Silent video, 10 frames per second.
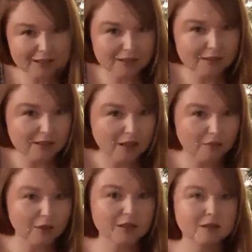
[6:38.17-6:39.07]
to
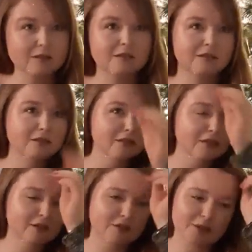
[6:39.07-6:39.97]
decorate her
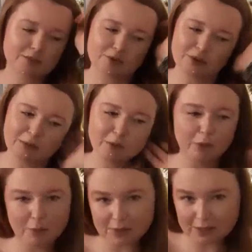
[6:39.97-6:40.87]
Christmas tree and pop
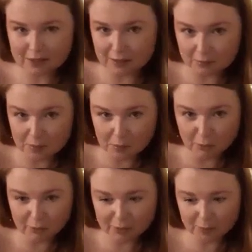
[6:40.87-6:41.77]
on like little
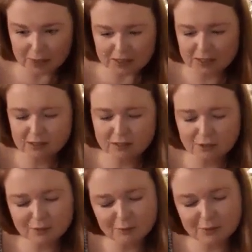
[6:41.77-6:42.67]
memorial pieces
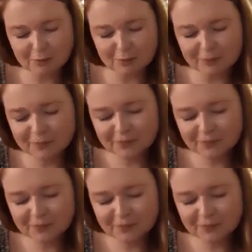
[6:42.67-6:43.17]
to her mum.